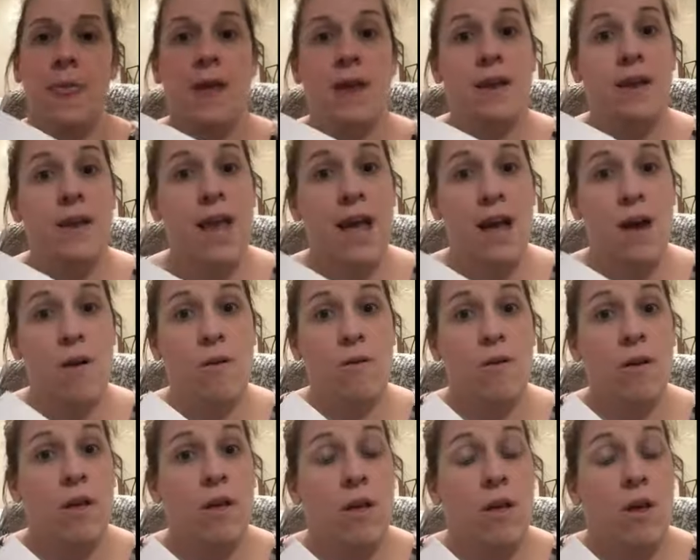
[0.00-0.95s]
Now,
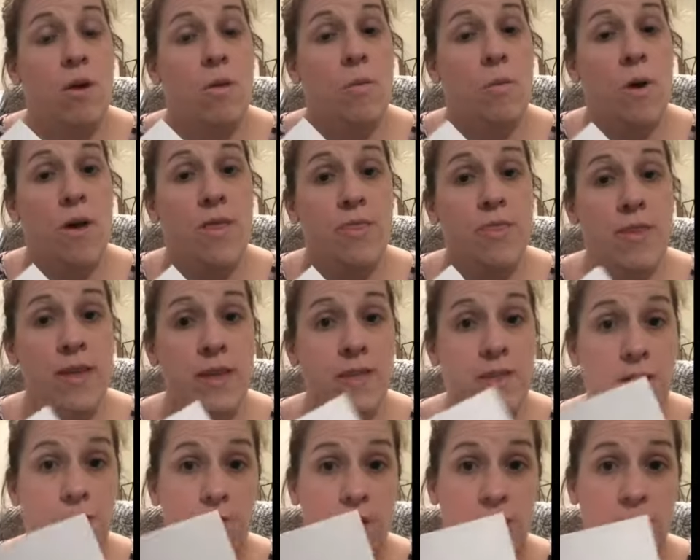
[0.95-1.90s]
one thing
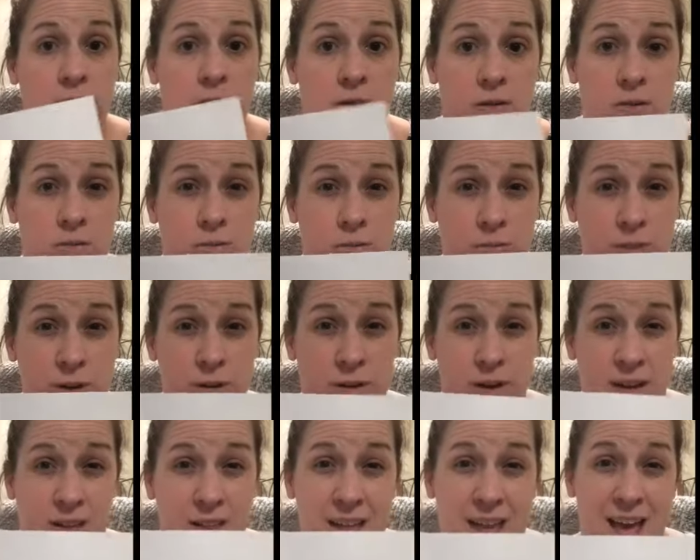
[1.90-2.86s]
that we learned when we were
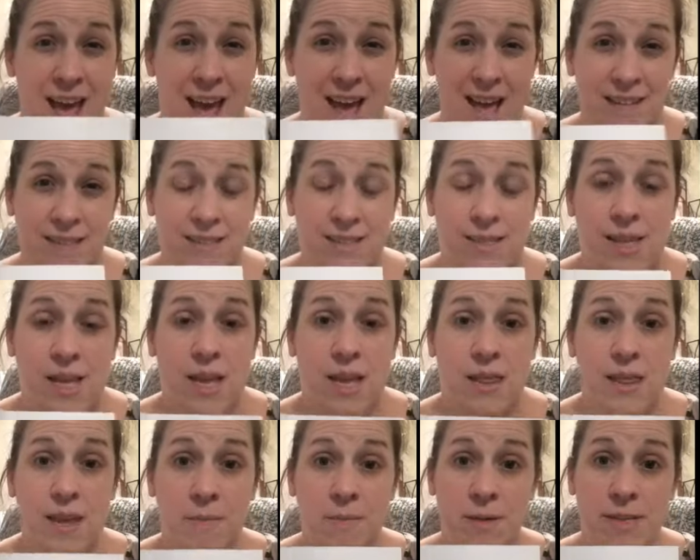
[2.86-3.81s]
in class
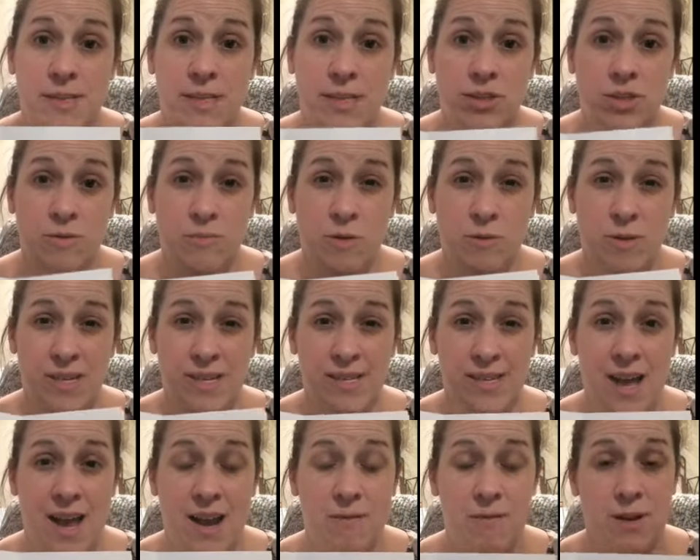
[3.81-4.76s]
that Miss Isham always
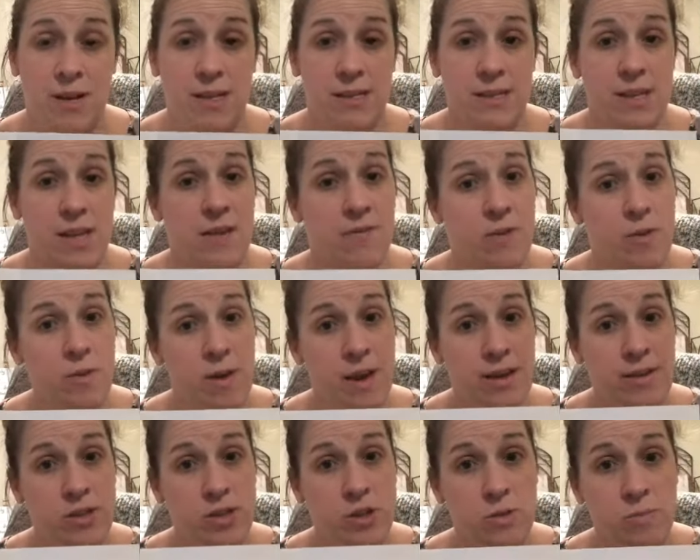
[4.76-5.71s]
said was, if you
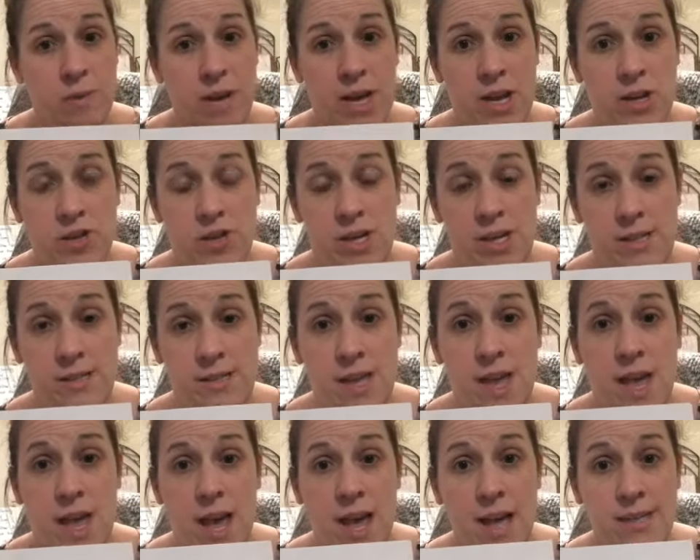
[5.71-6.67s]
had 2 pages,
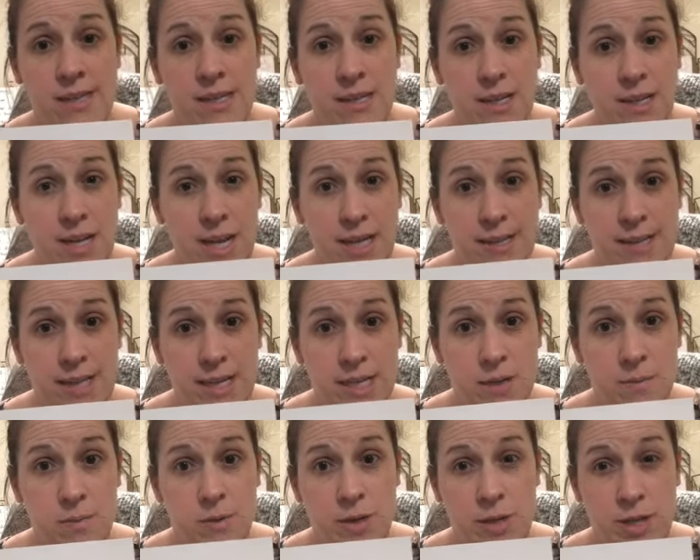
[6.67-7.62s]
it's a good idea
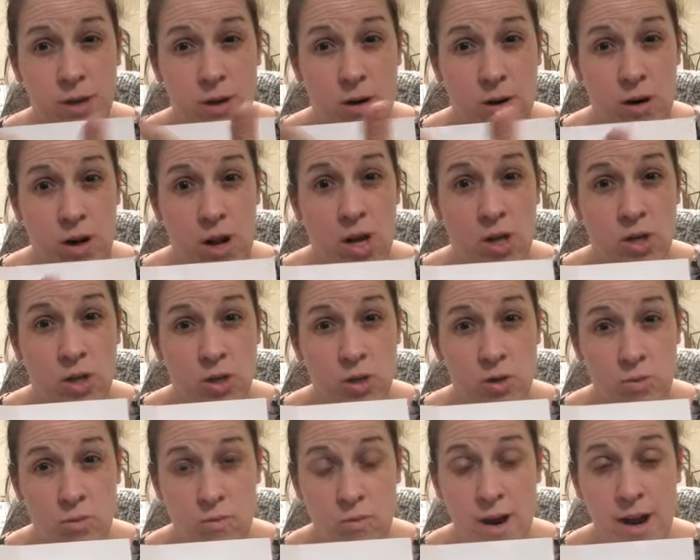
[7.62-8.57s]
to put your
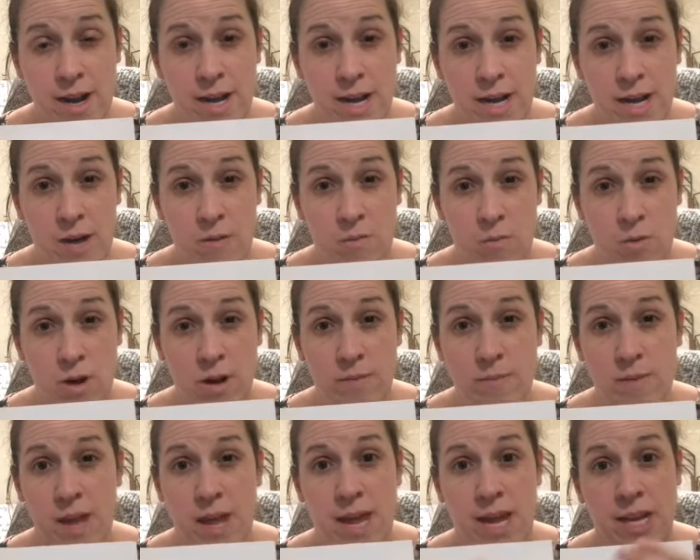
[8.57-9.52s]
writing on one
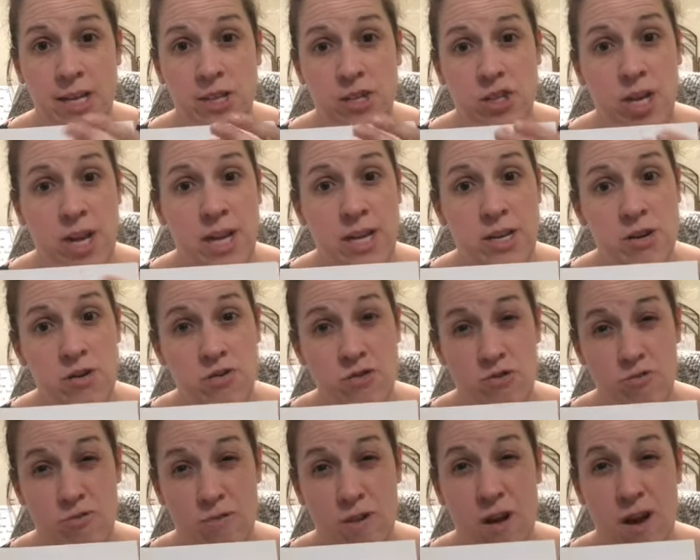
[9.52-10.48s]
page and your
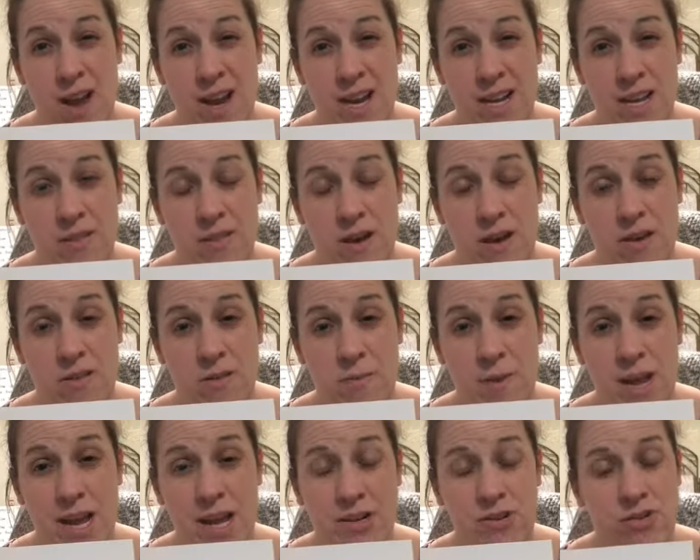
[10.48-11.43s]
drawing on the other
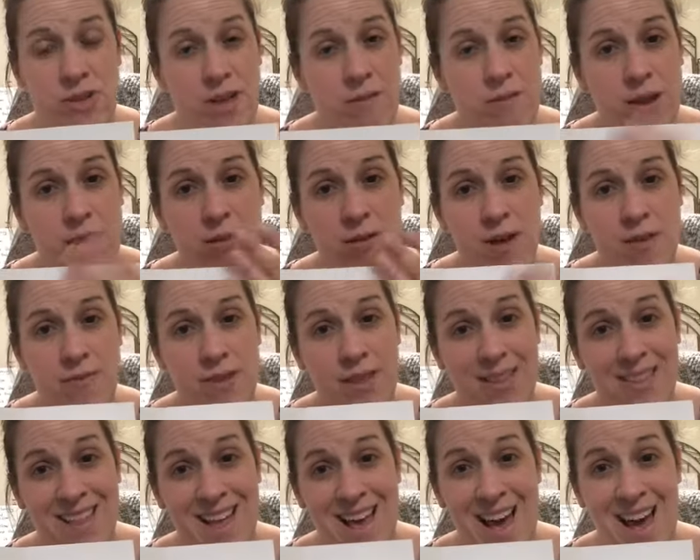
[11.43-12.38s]
page. That way you have a
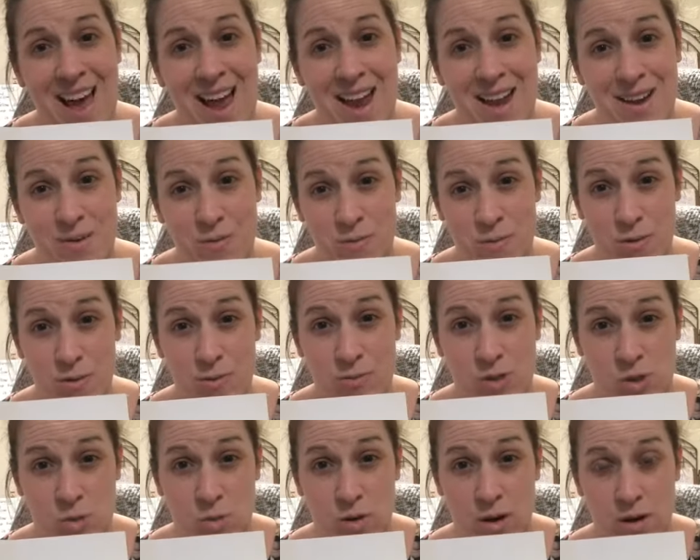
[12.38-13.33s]
lot of room
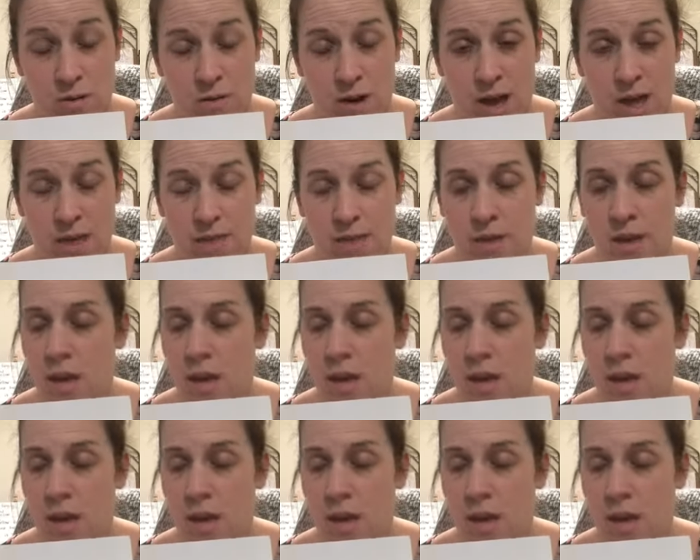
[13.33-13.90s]
to work with.